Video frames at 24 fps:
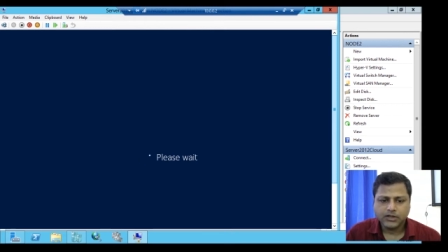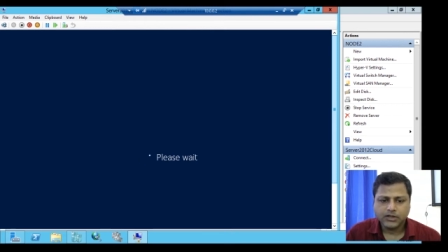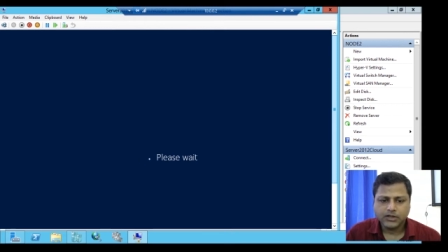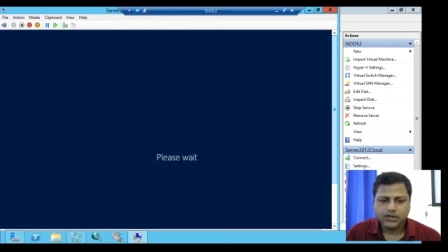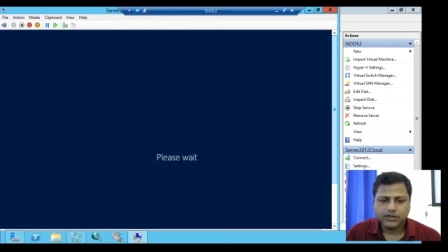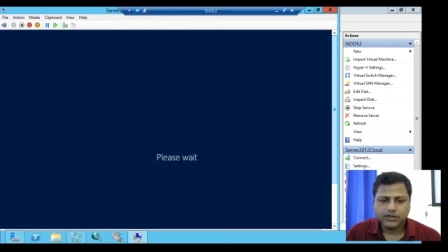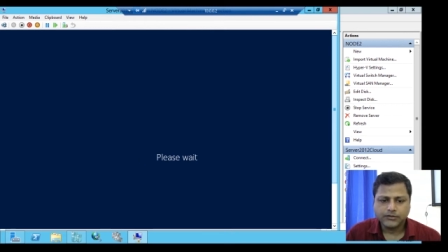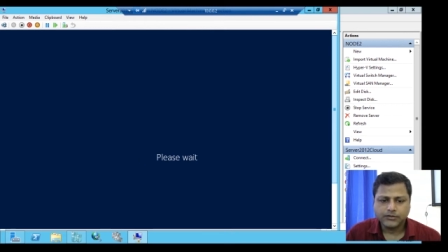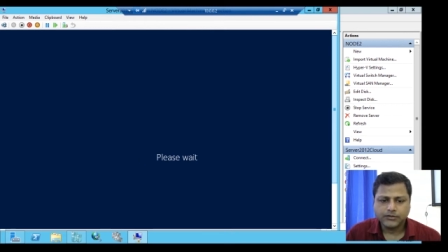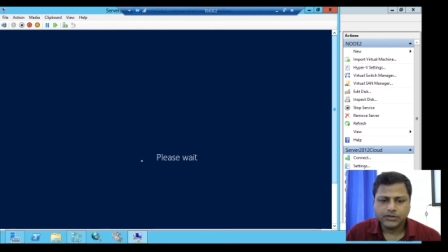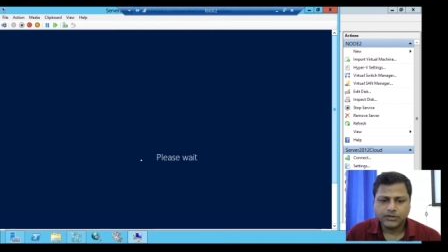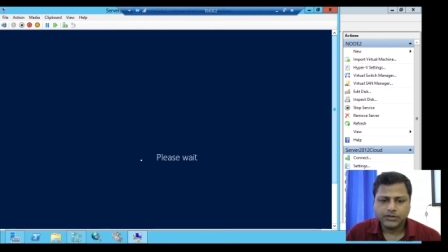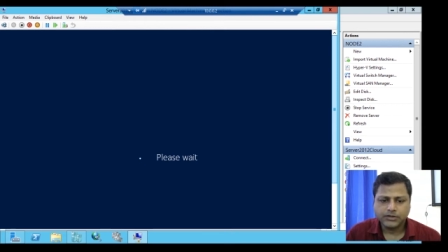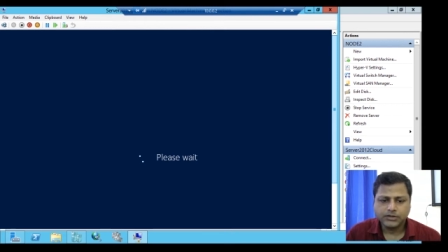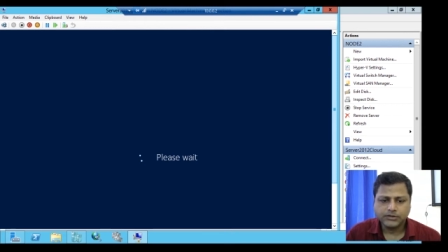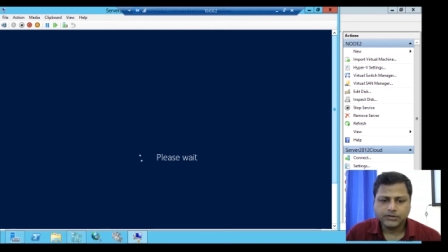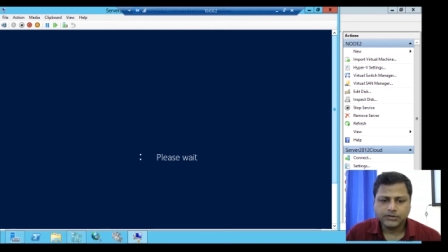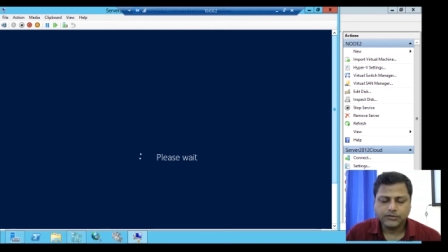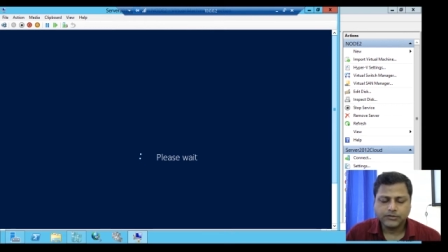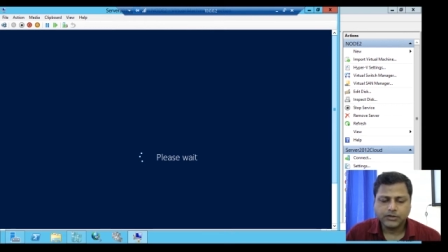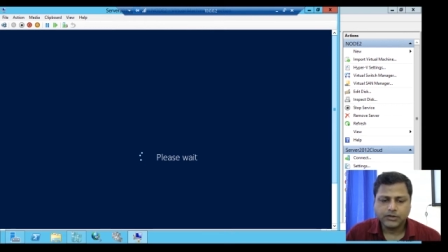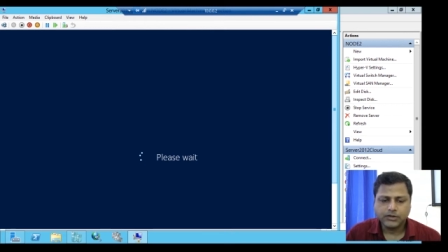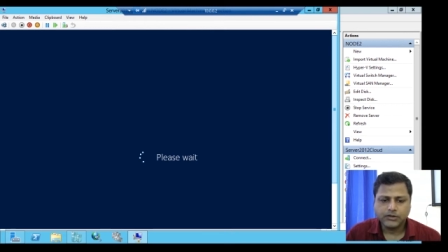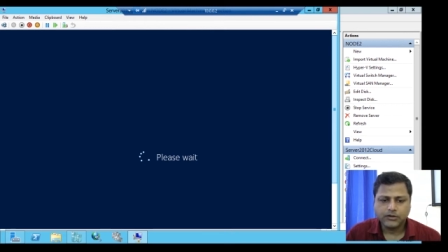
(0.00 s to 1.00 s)
After this
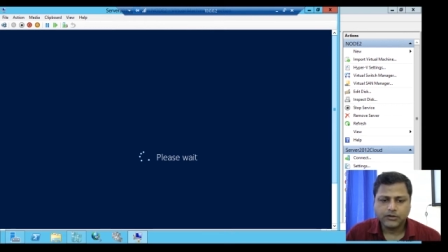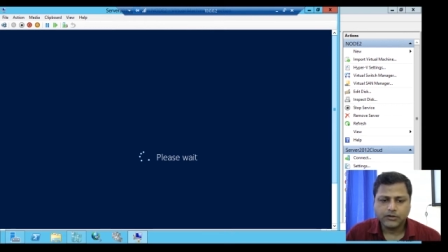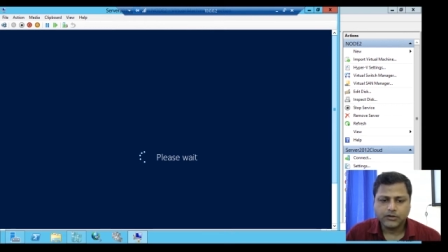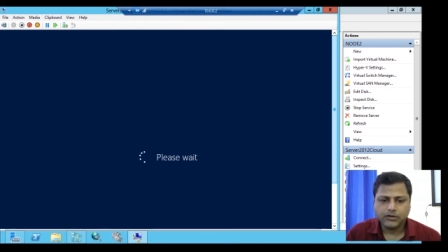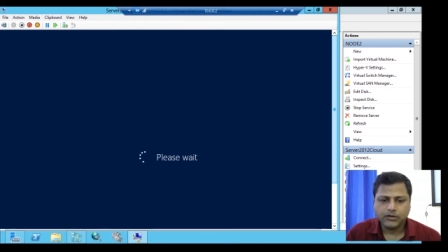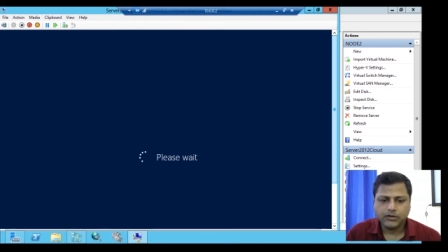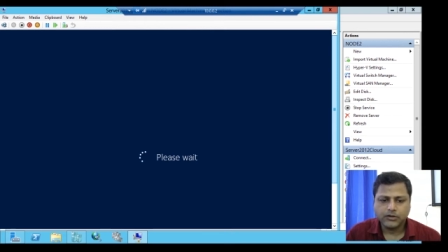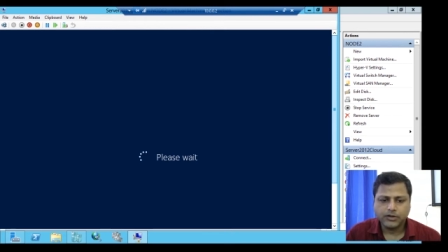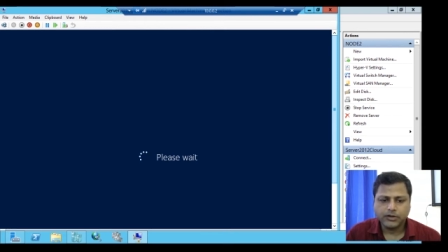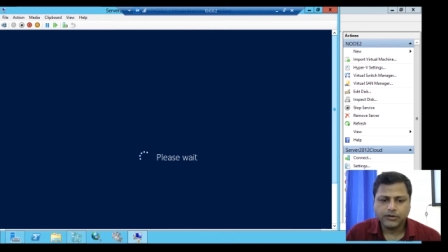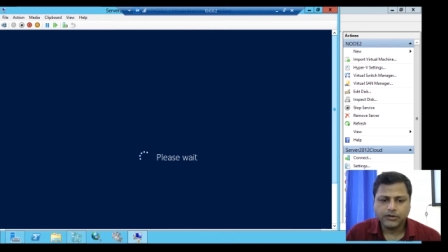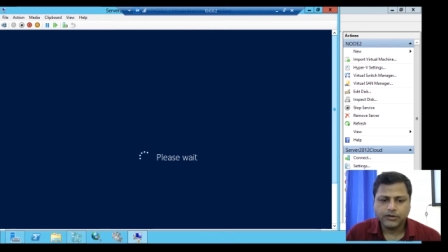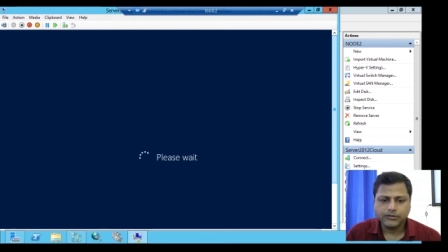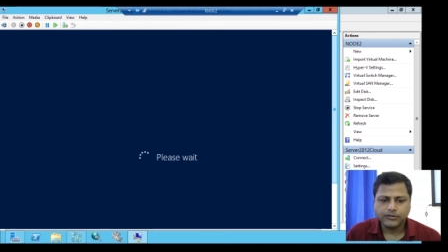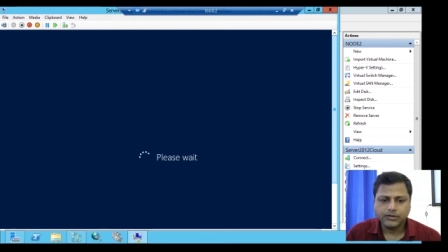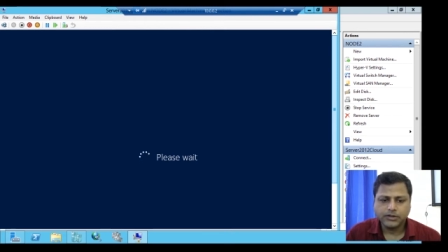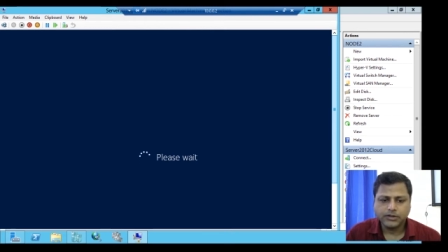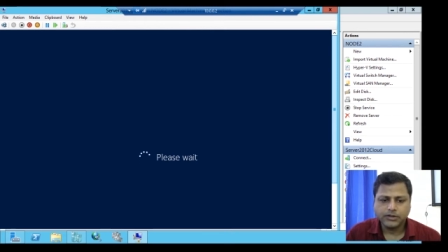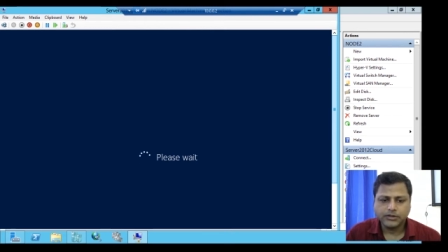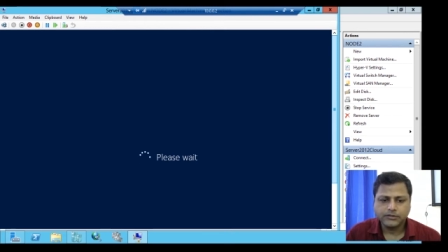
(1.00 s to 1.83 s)
we'll log into the